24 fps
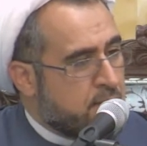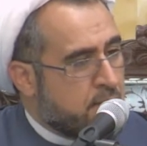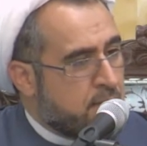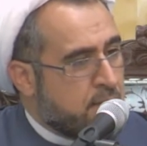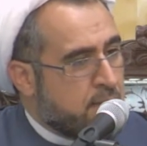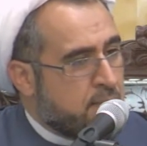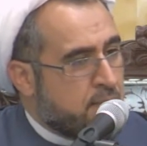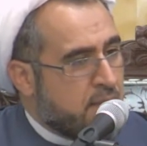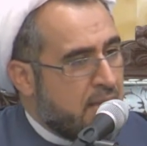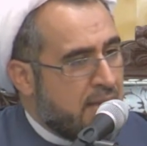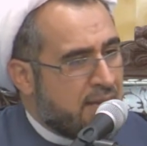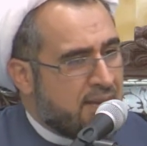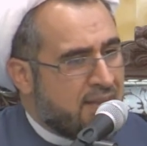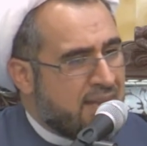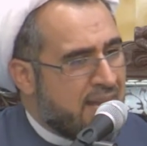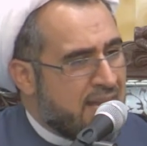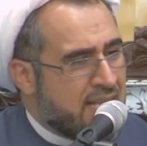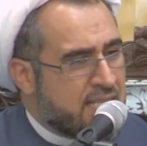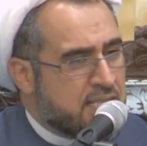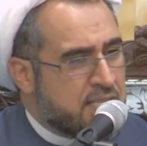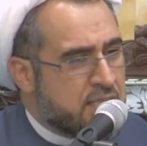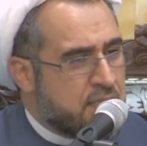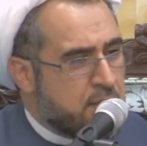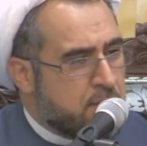And I
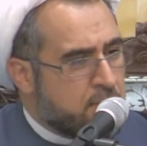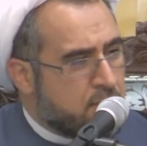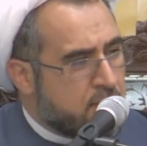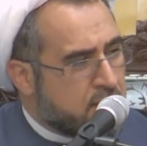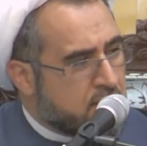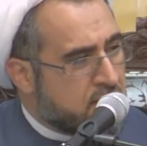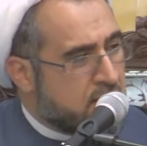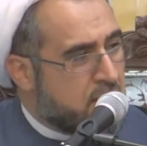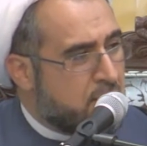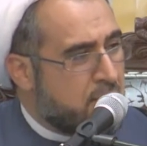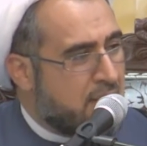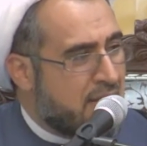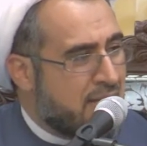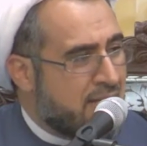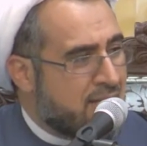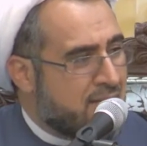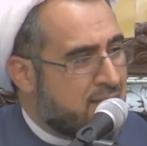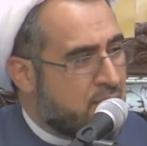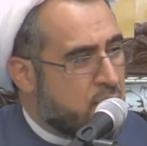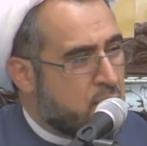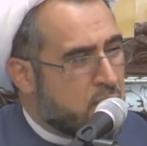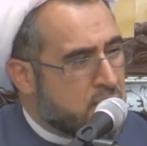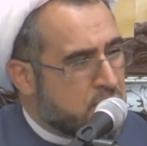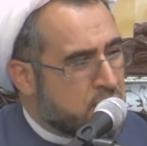asked him, what's the matter?
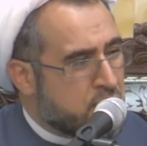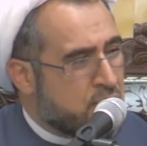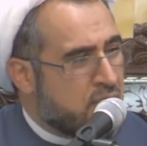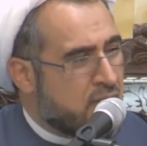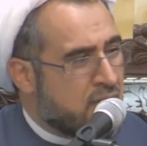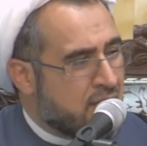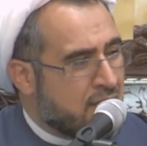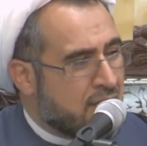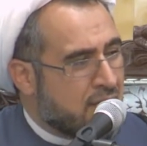What's wrong?